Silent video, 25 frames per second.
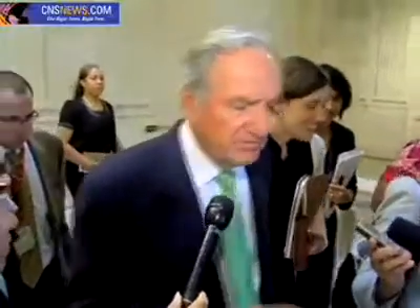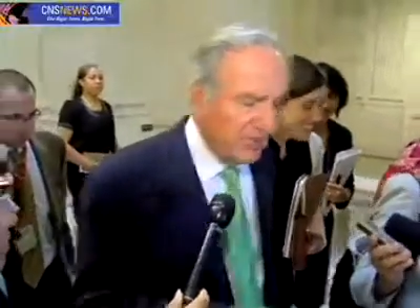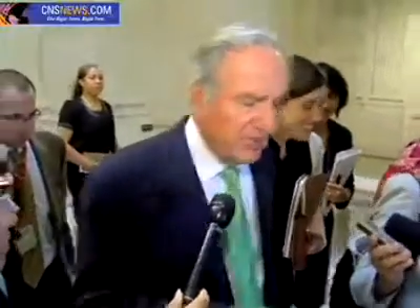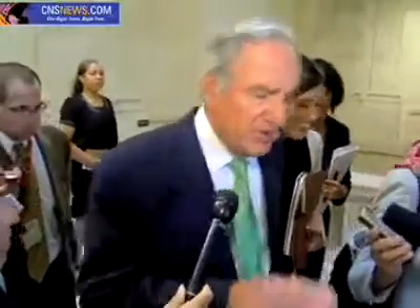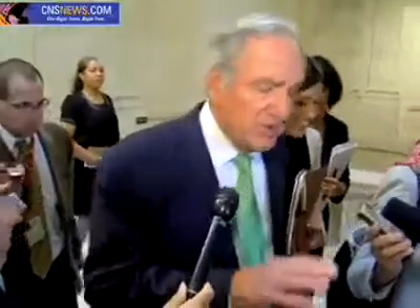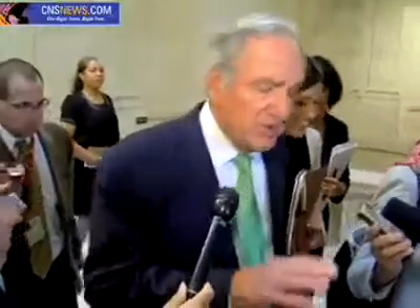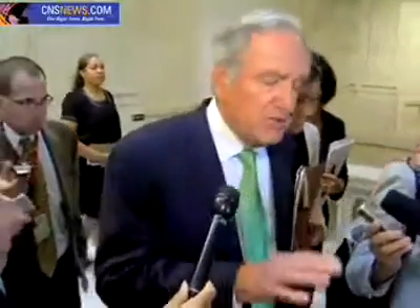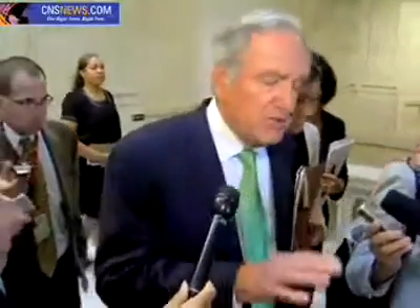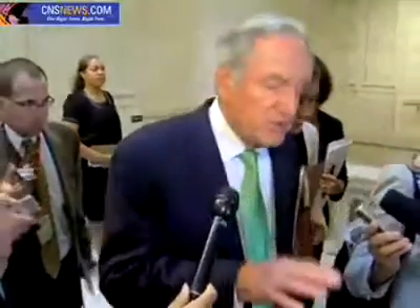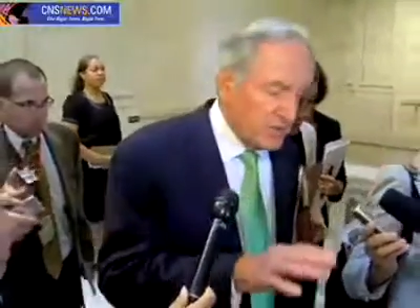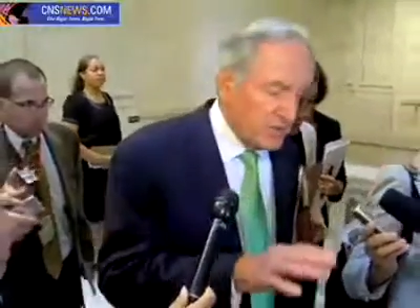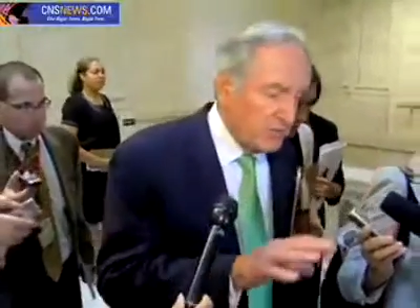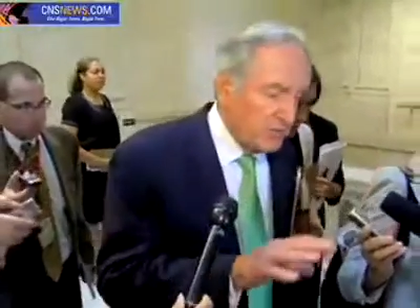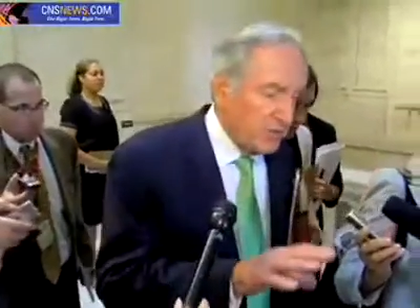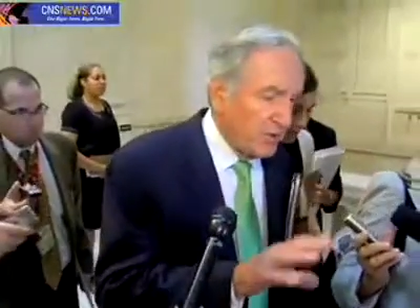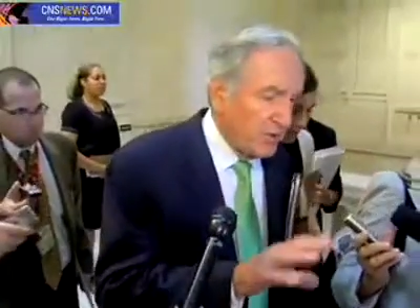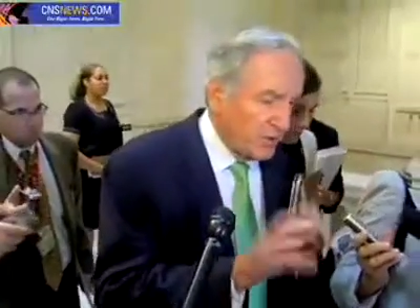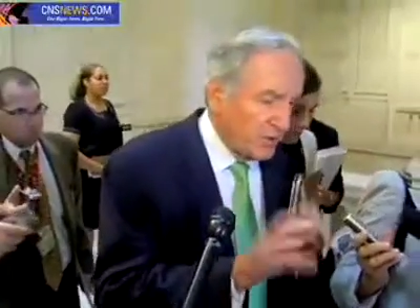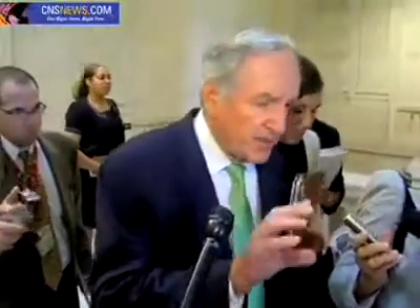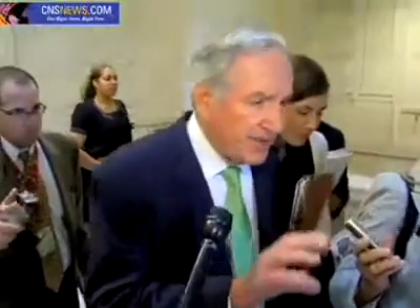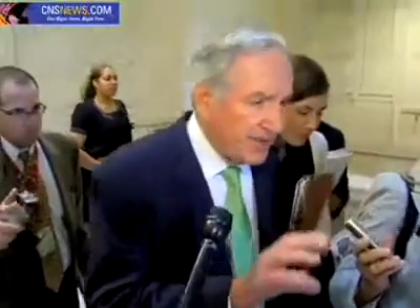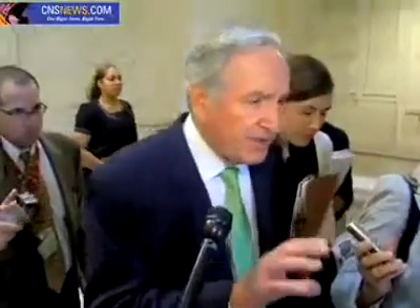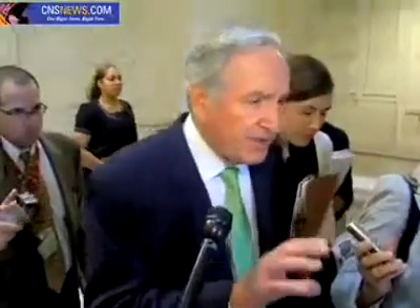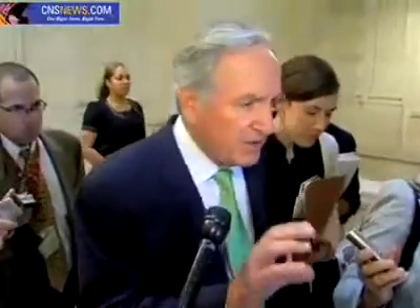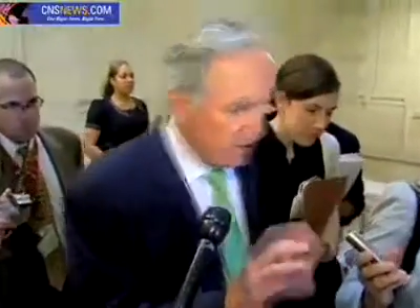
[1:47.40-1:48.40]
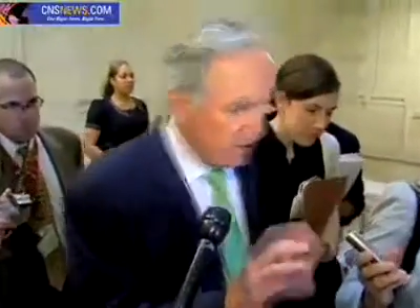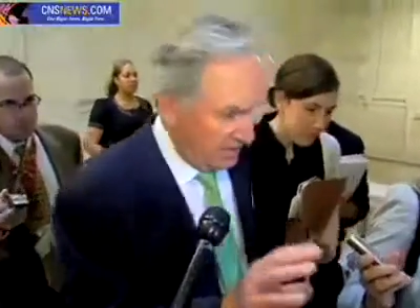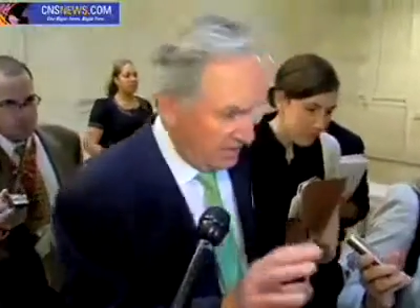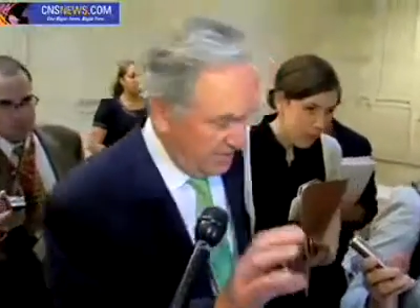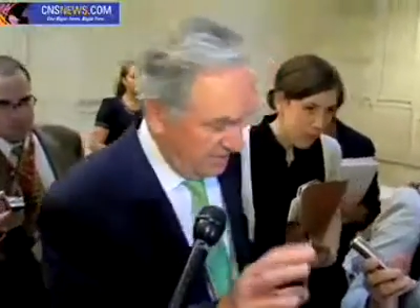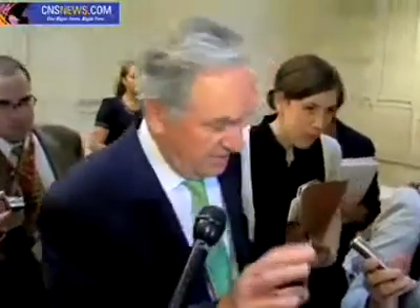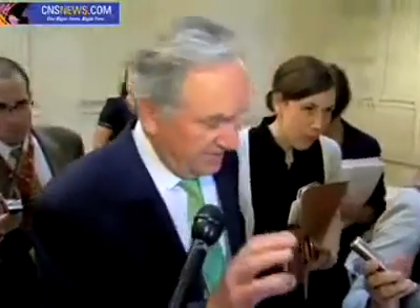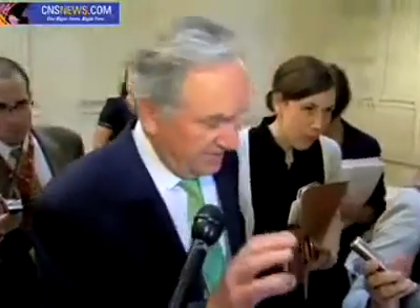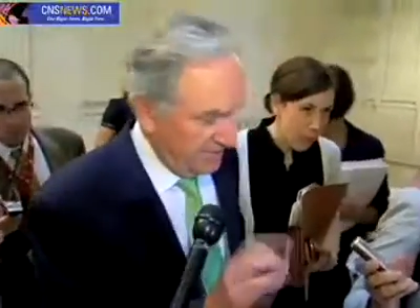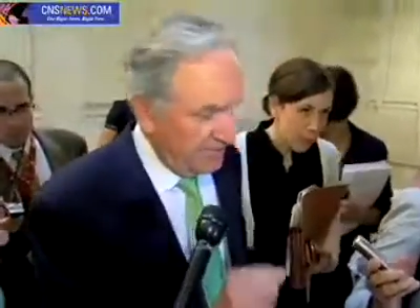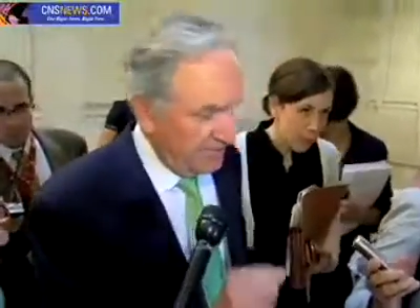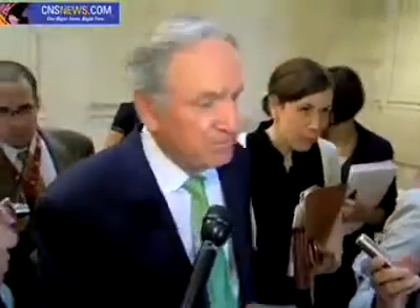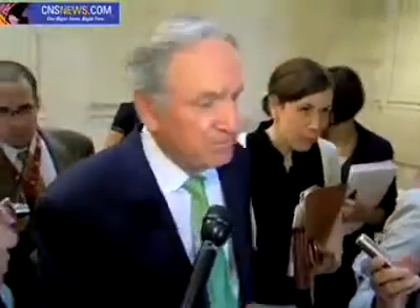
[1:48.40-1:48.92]
I do support that
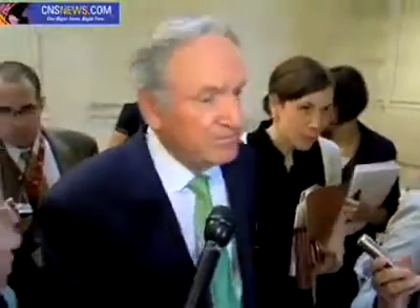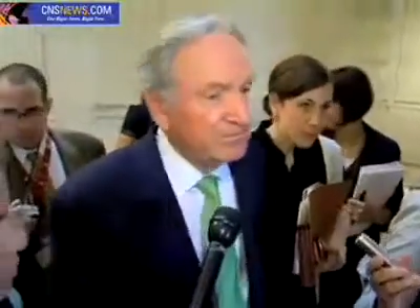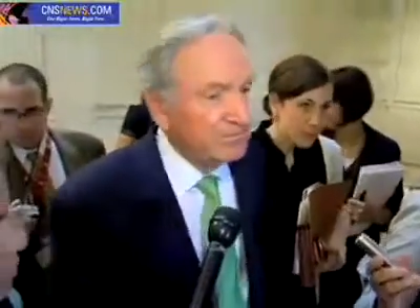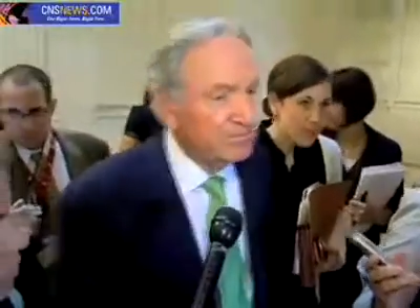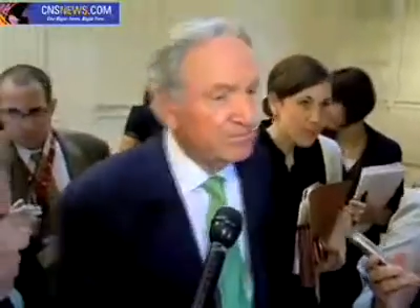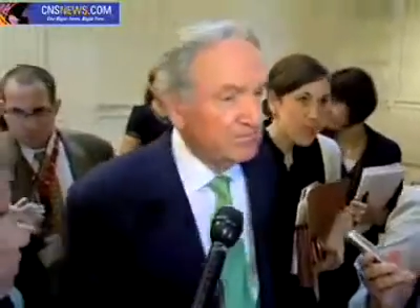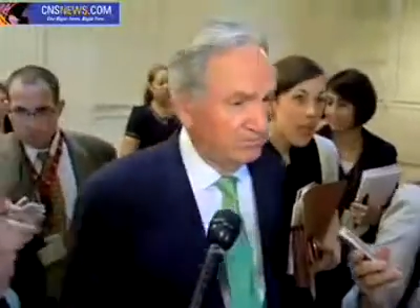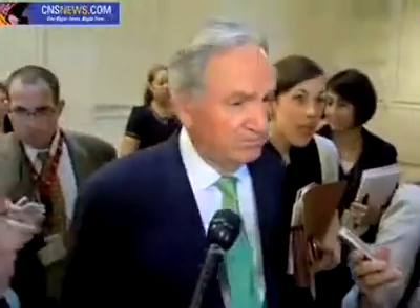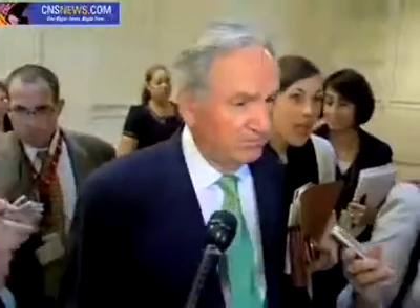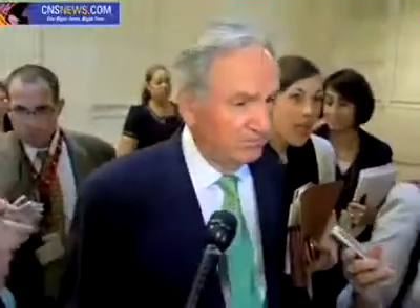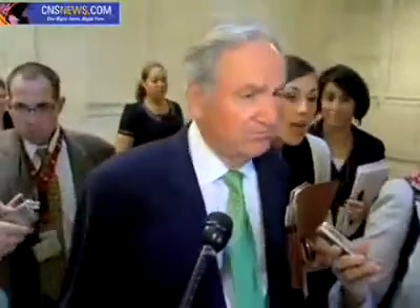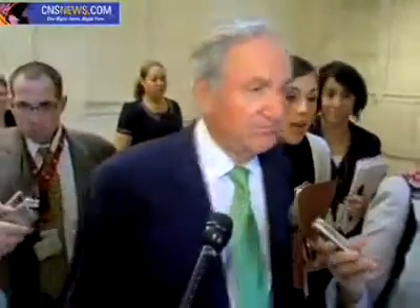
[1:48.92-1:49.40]
concept. Isn't that